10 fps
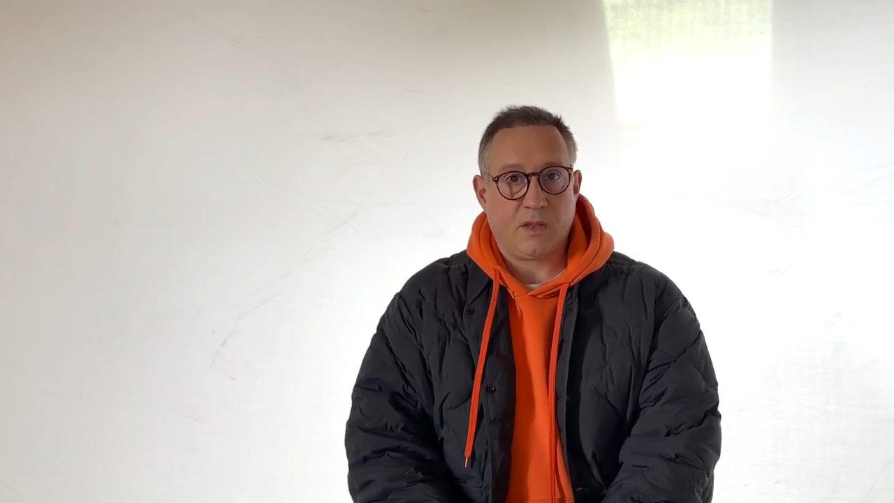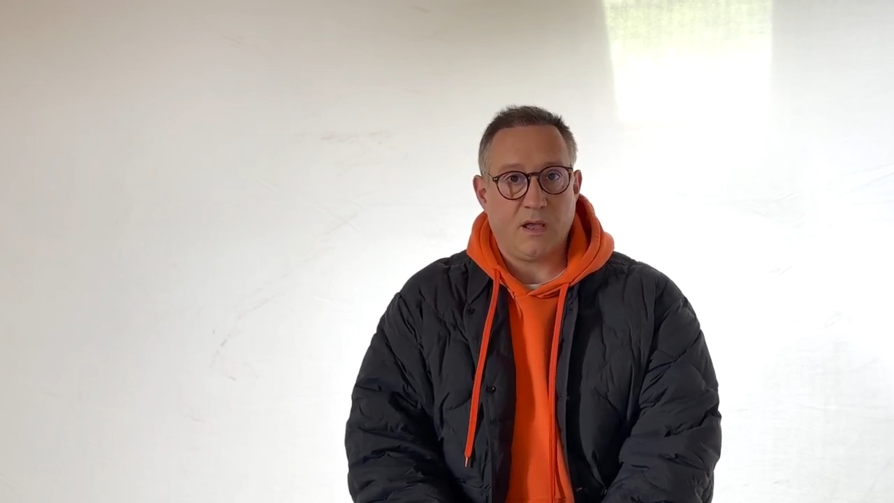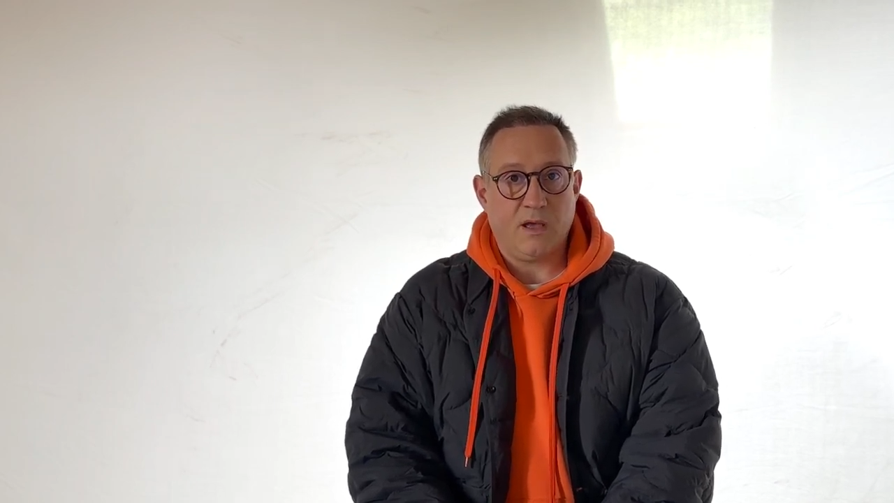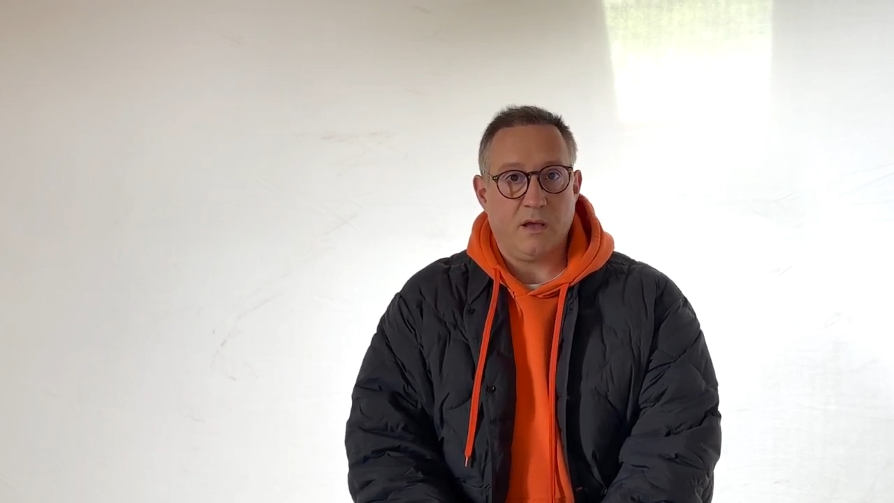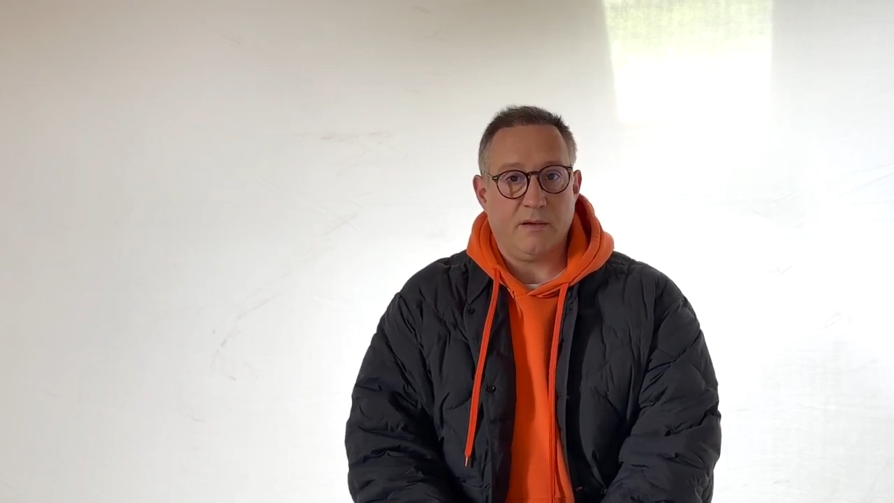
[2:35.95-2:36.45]

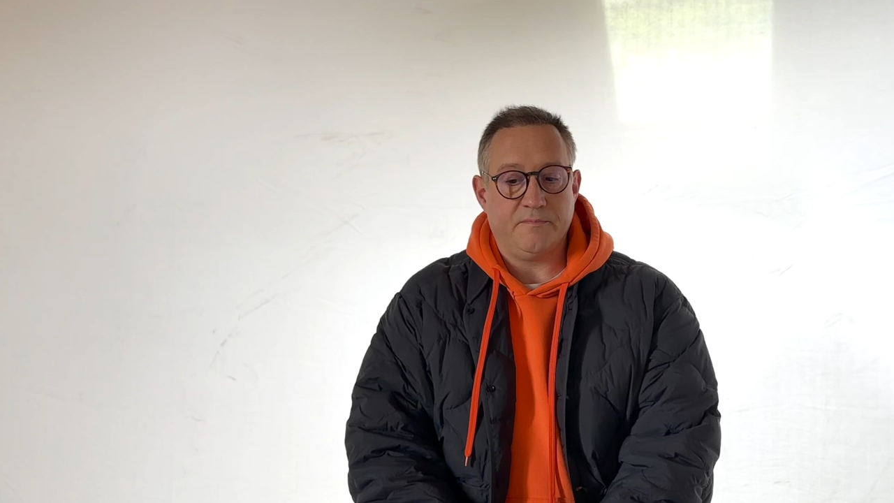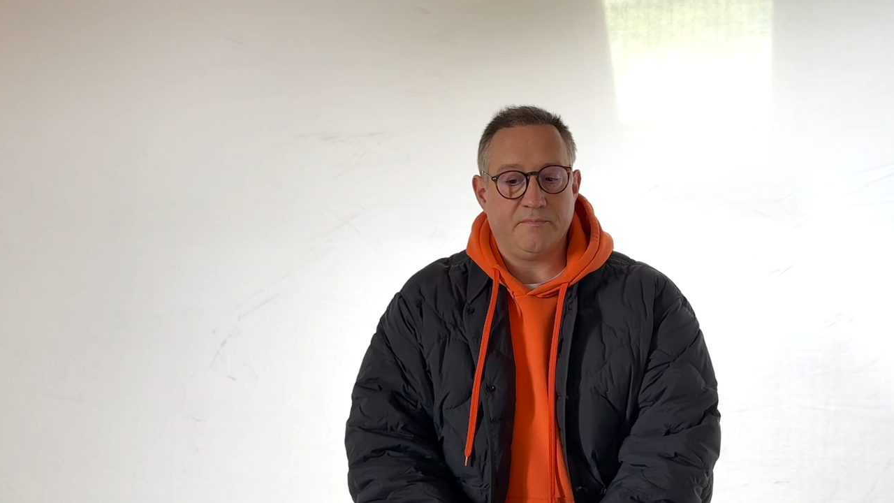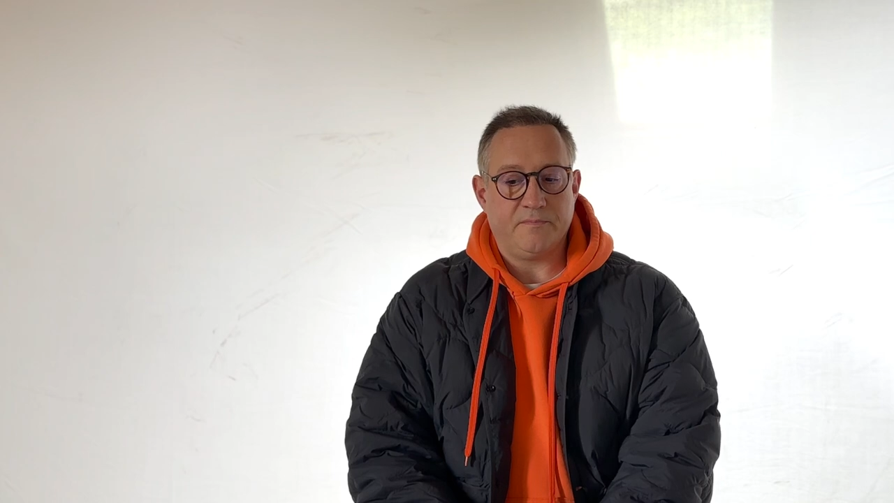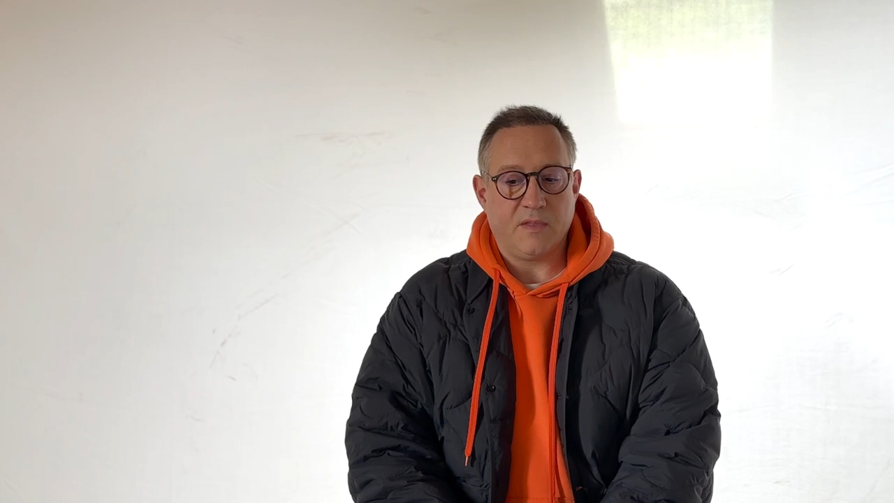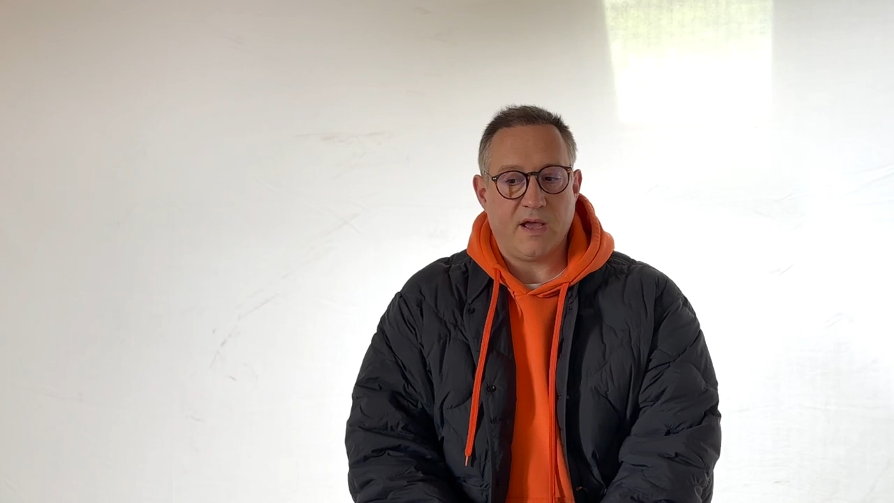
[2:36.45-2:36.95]

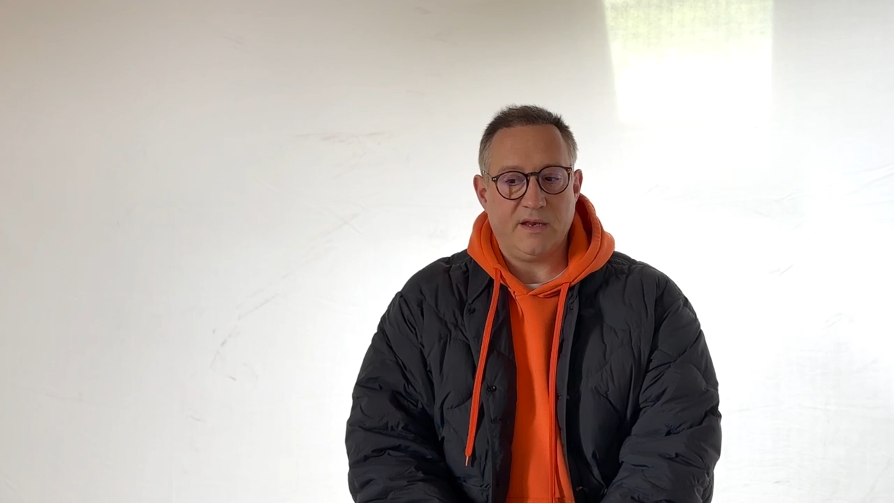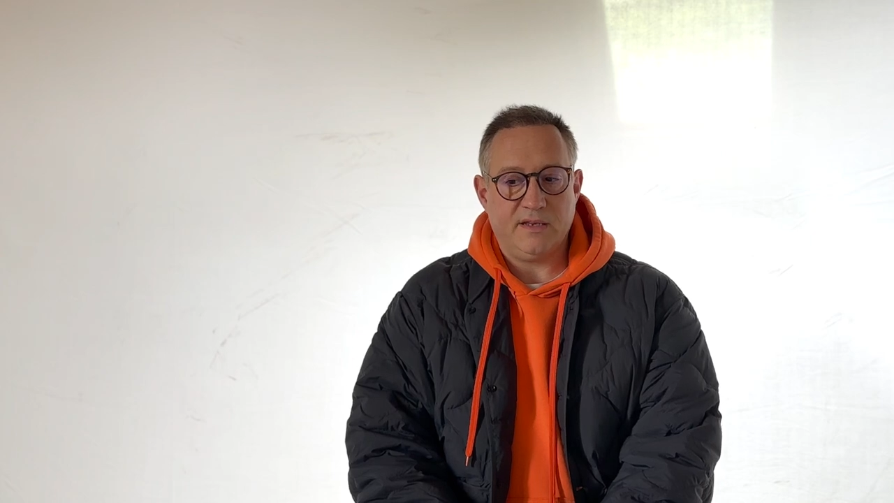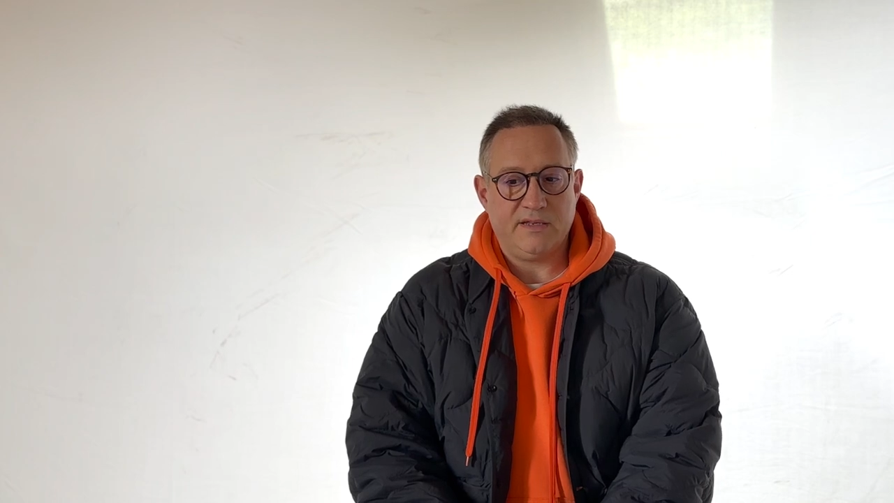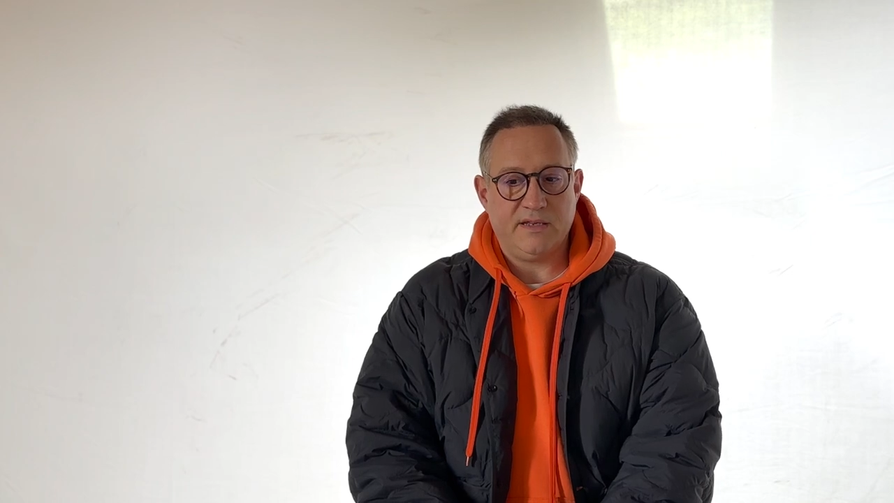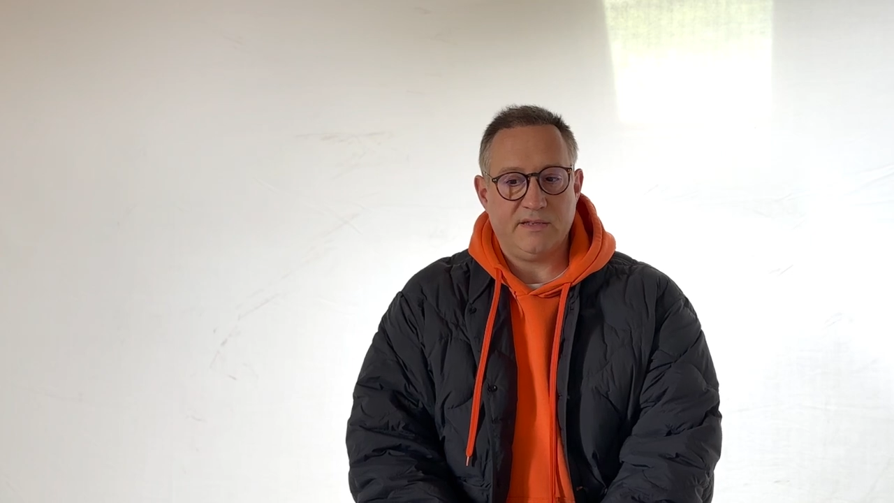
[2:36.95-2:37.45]
And
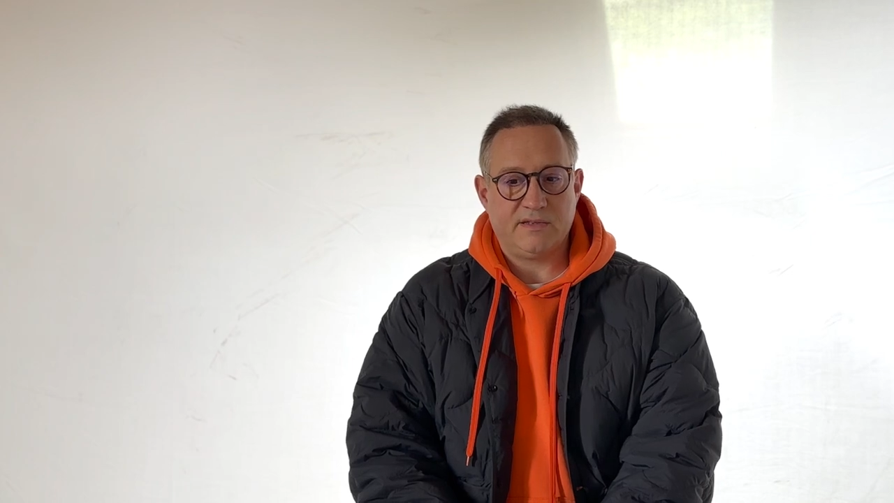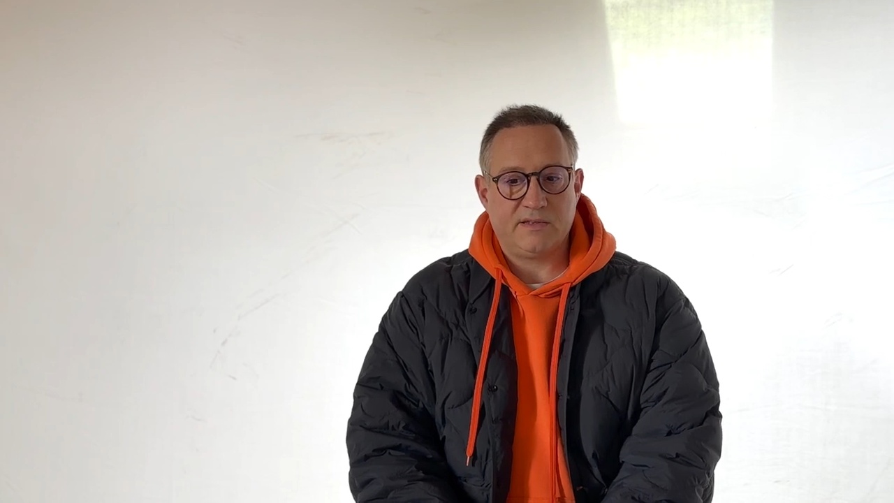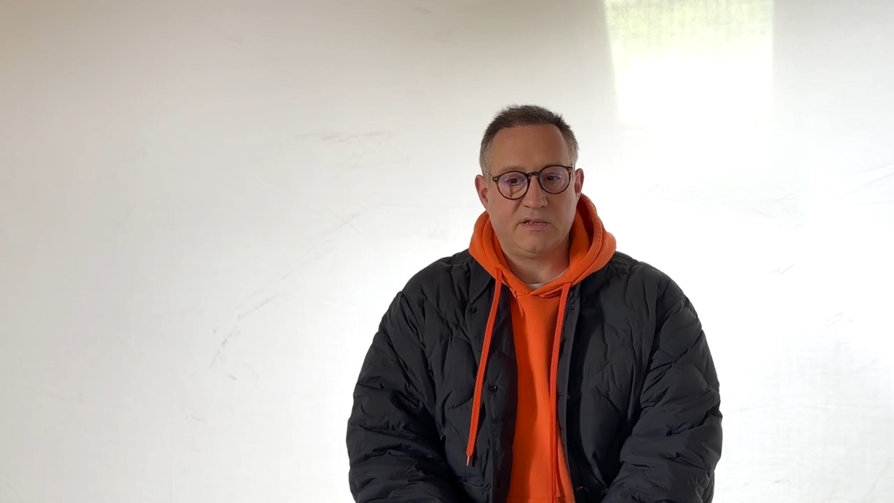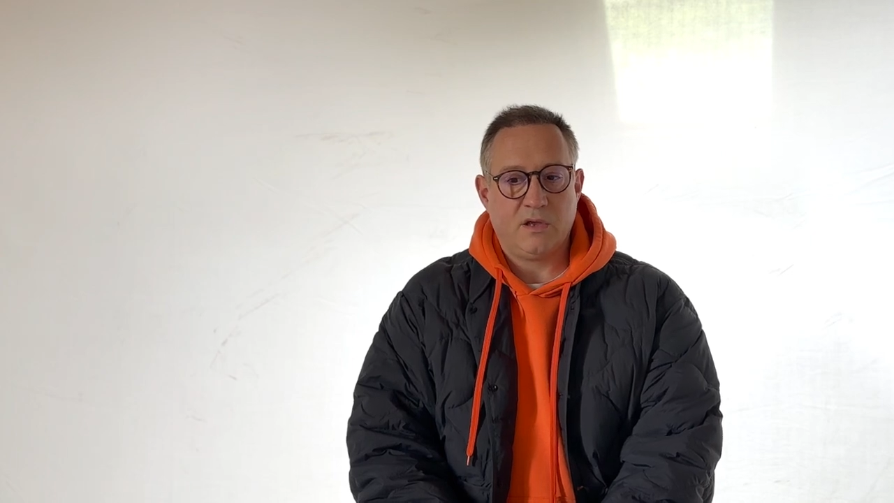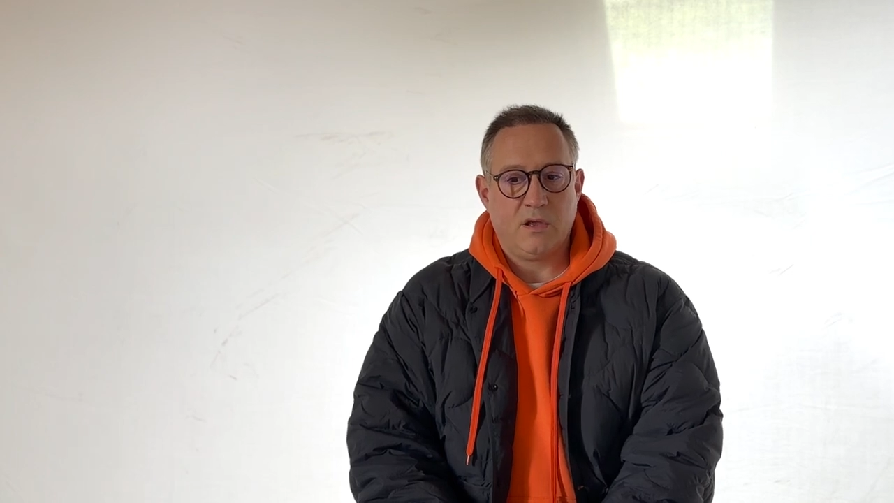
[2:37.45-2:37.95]
it is,